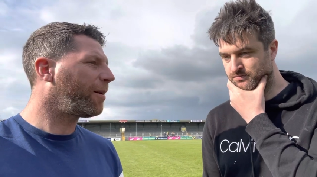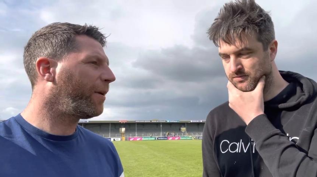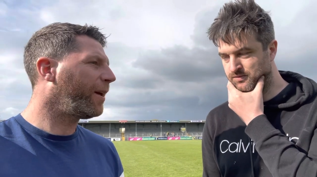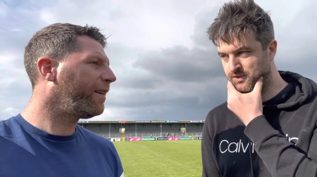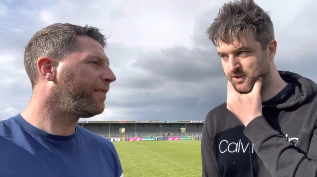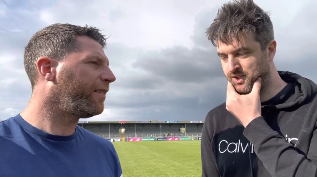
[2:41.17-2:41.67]
Speaker 1: of
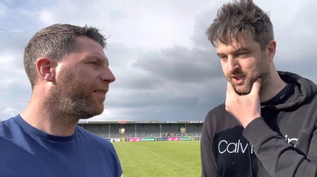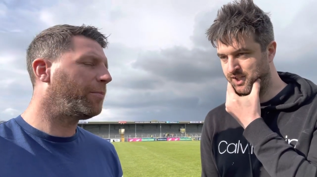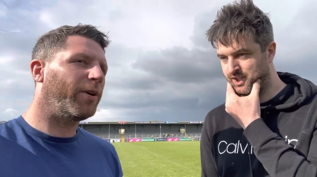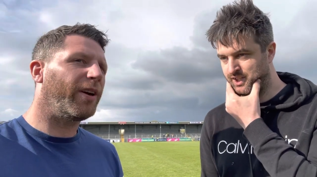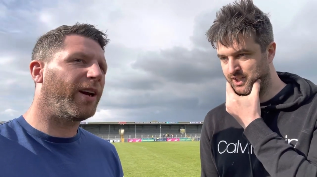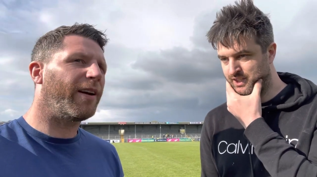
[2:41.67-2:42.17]
pace that
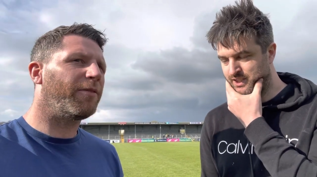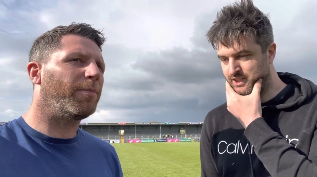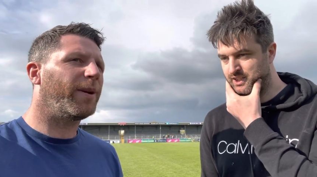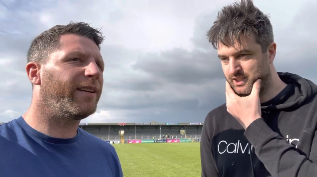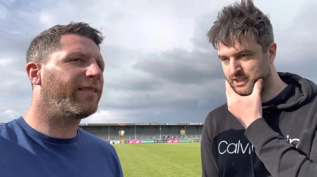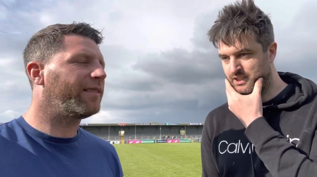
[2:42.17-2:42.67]
Tipperary have in
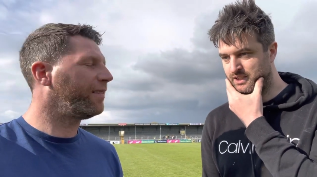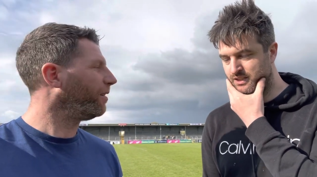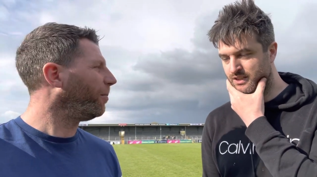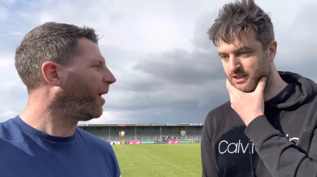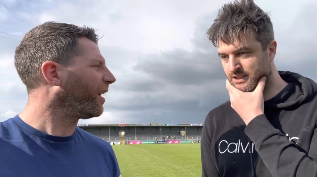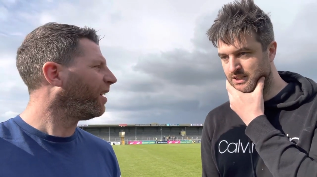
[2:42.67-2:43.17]
places at
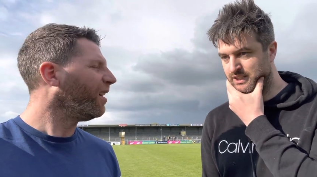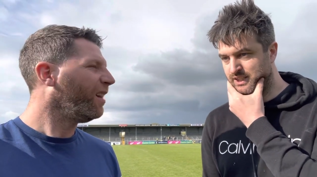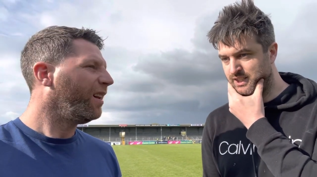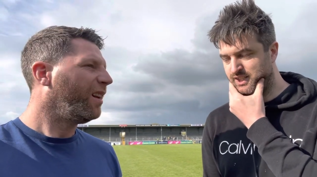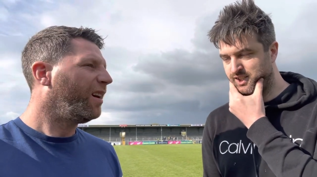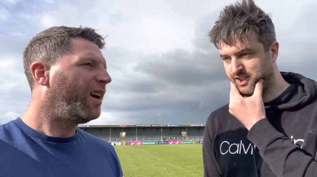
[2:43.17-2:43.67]
the back.
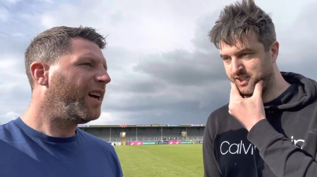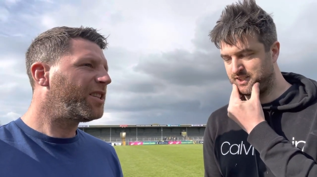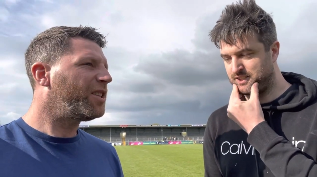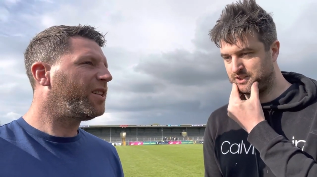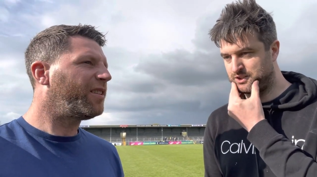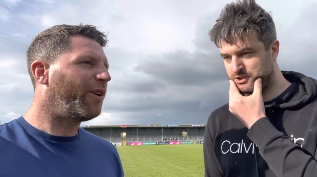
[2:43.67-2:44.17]
I
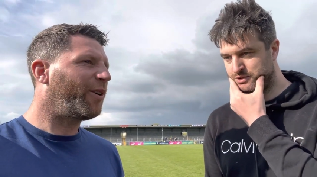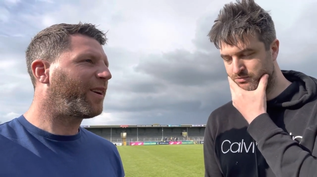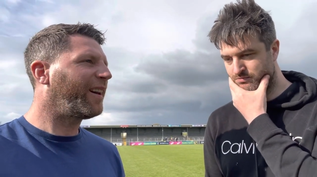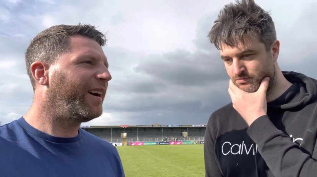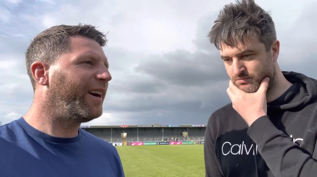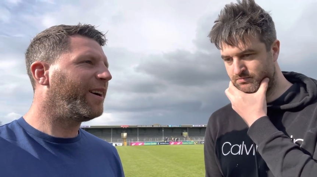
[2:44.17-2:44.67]
actually thought
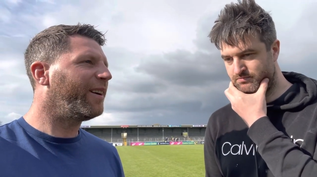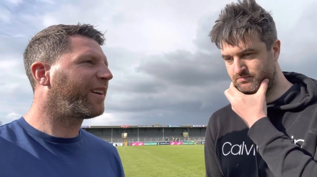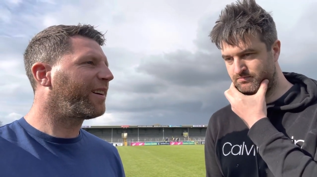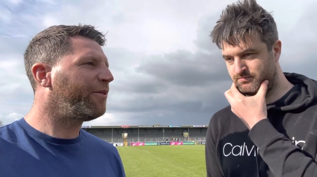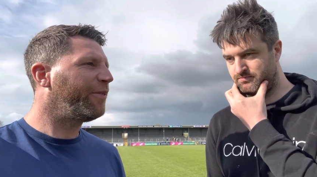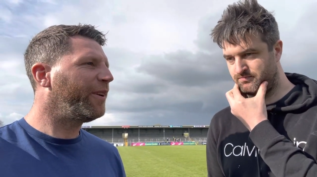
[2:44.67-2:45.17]
Clare
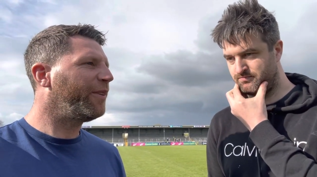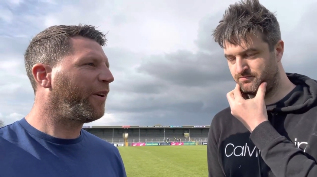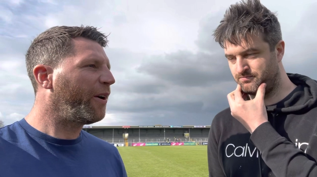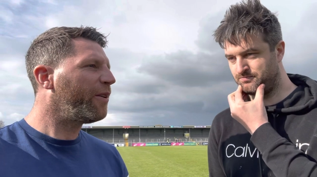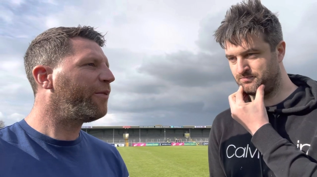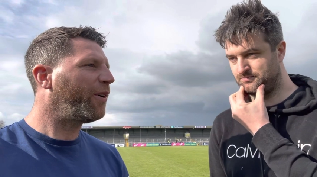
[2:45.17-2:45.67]
can feel
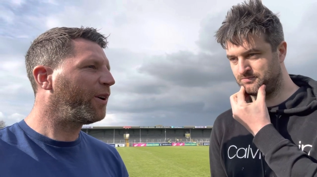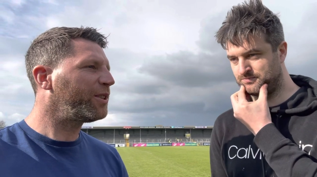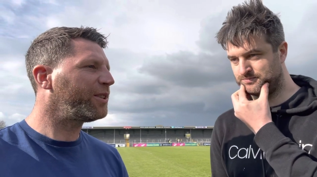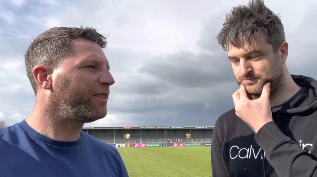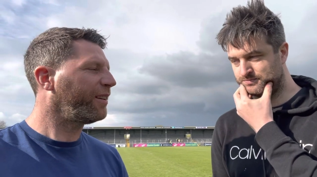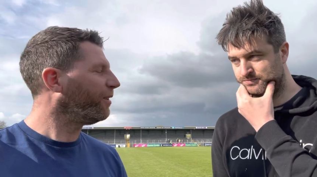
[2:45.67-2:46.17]
very
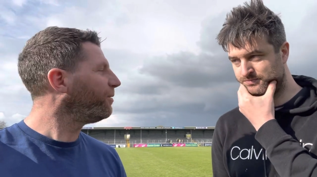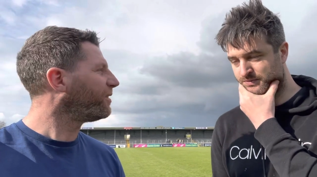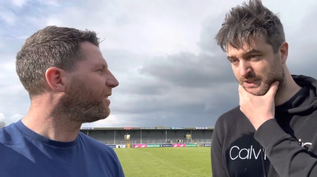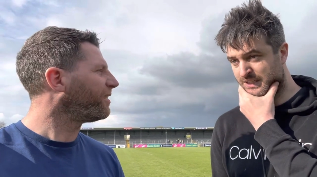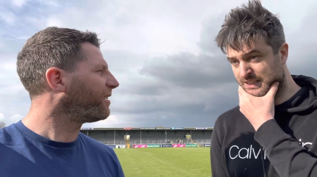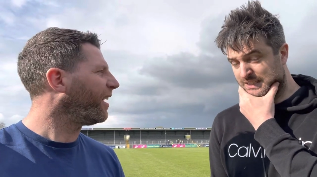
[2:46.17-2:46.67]
unfortunate to
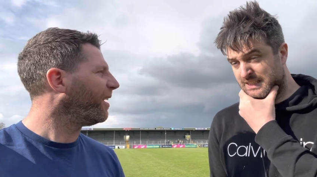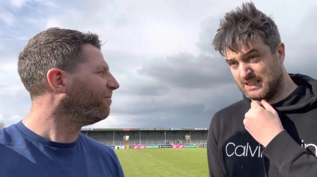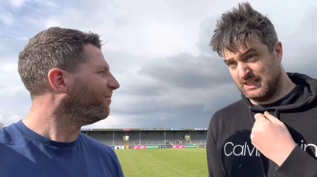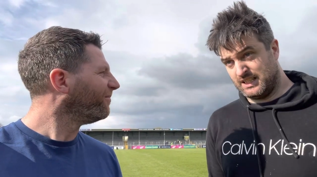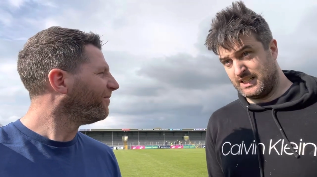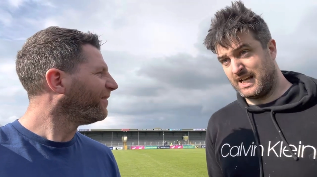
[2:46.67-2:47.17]
lose this
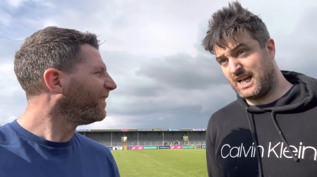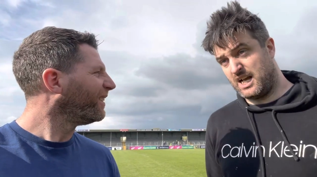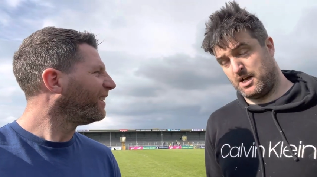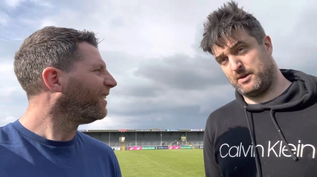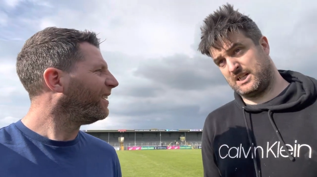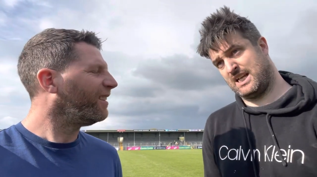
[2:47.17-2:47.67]
game.
Speaker 2: Yeah,
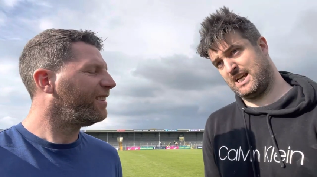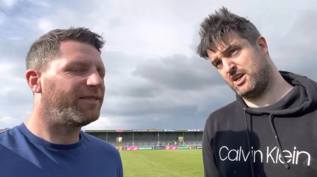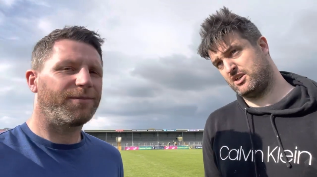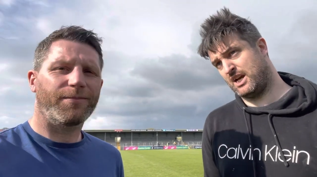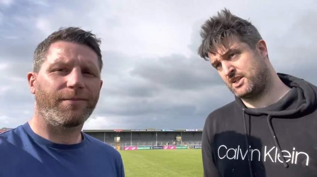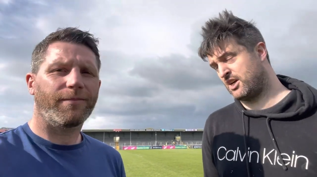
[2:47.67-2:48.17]
I mean,
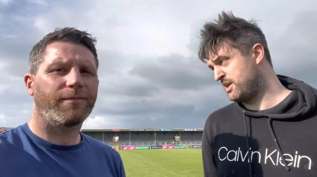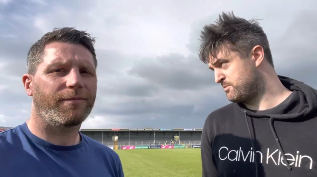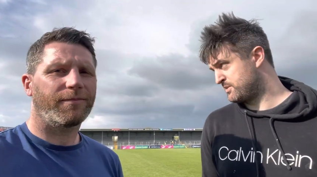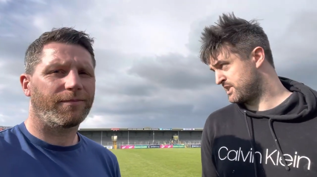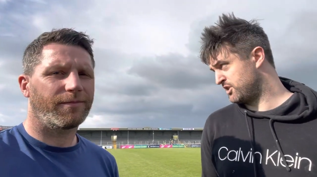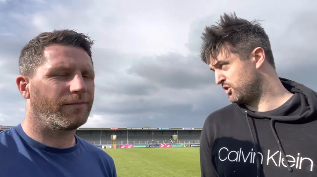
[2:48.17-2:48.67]
Clare at
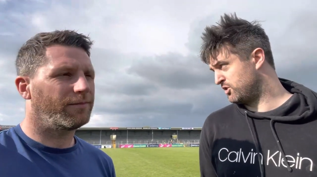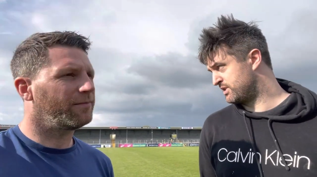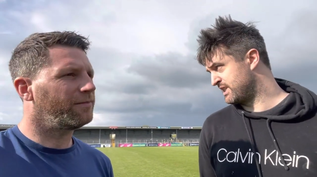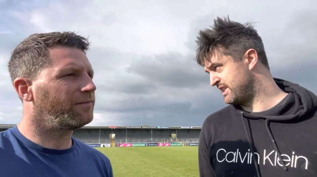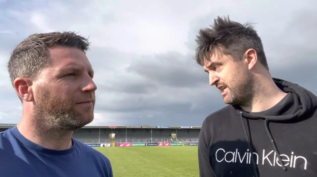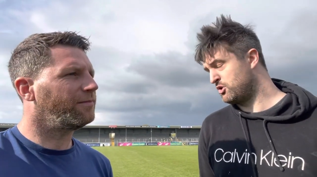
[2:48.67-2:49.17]
times, you know,
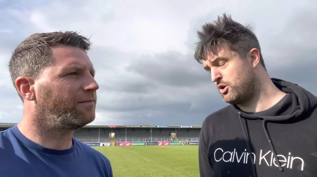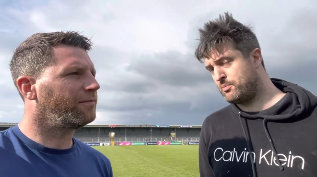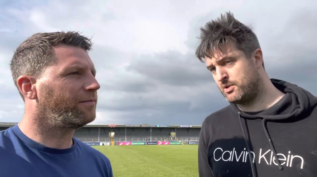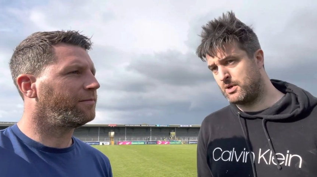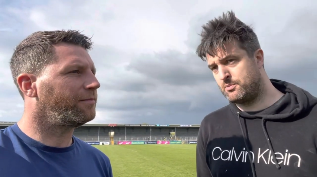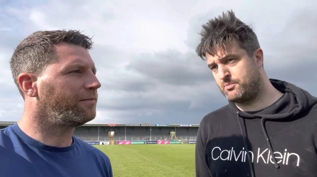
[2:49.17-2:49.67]
they did
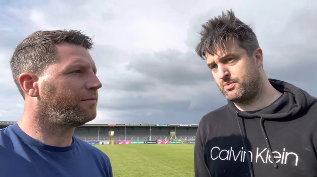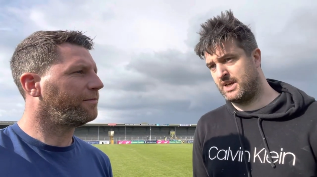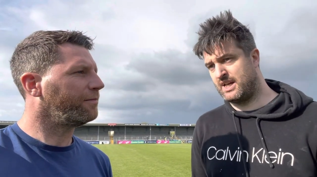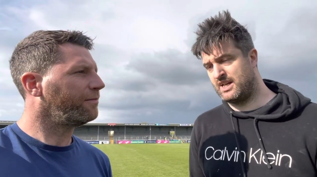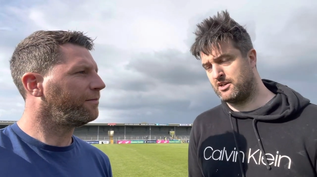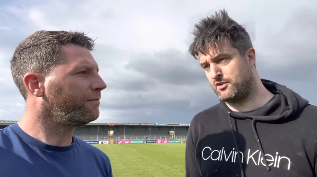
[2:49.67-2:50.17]
open them up
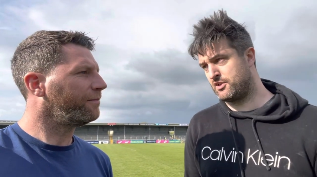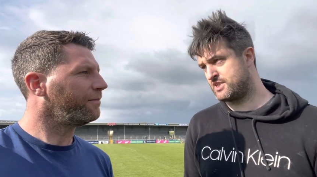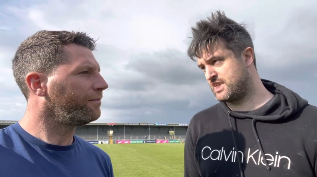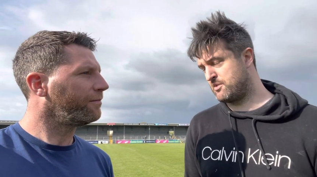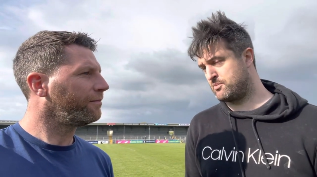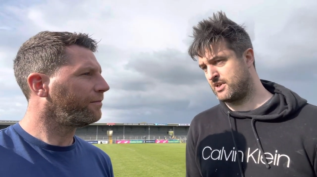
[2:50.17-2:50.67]
in the
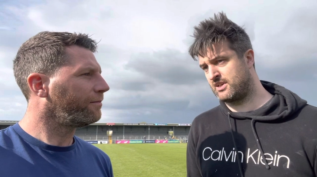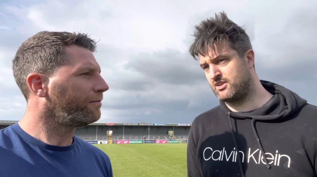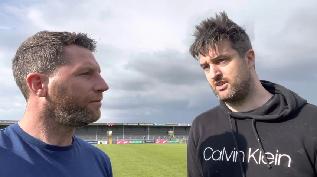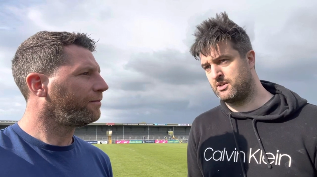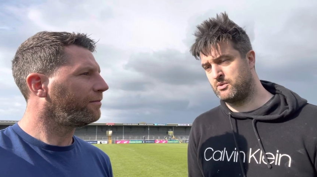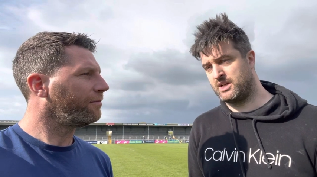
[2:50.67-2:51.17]
first half,
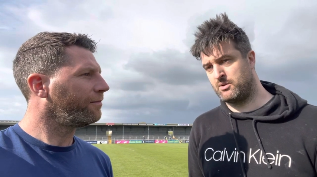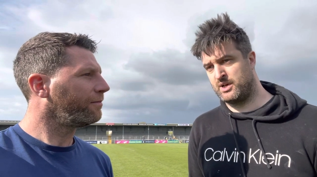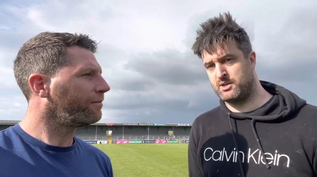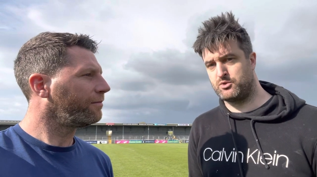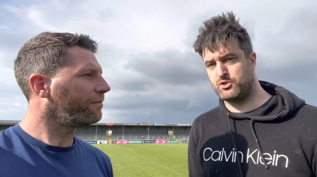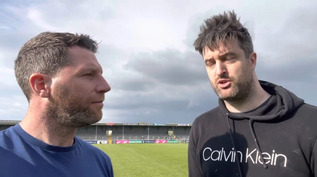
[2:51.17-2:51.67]
particularly
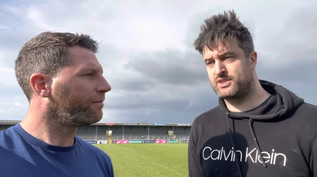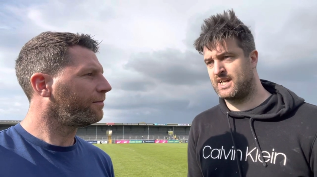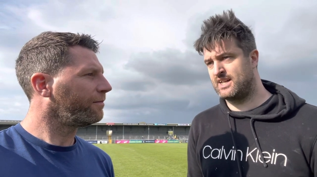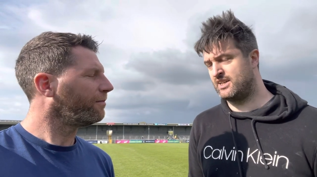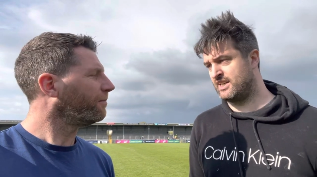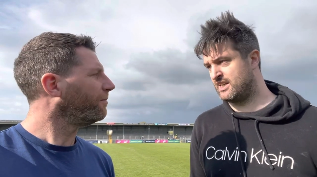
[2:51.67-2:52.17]
when they broke
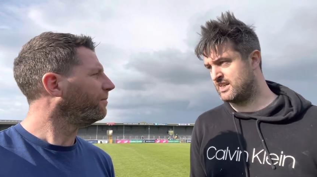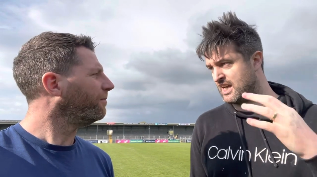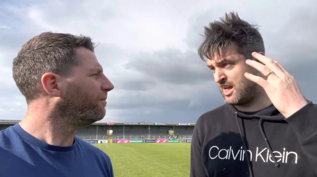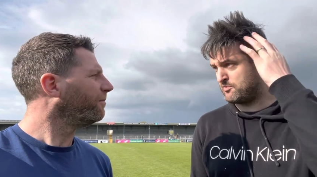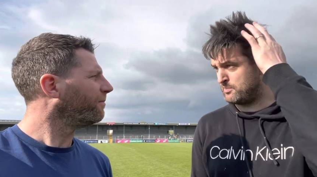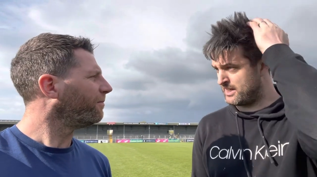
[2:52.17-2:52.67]
that line in the
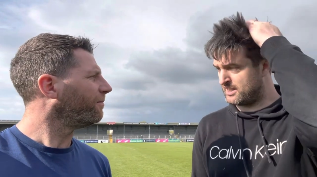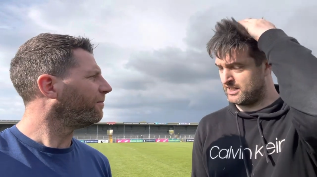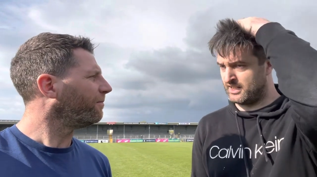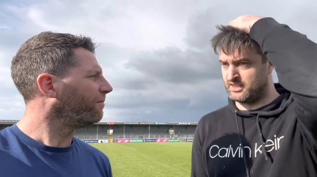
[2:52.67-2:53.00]
half back line.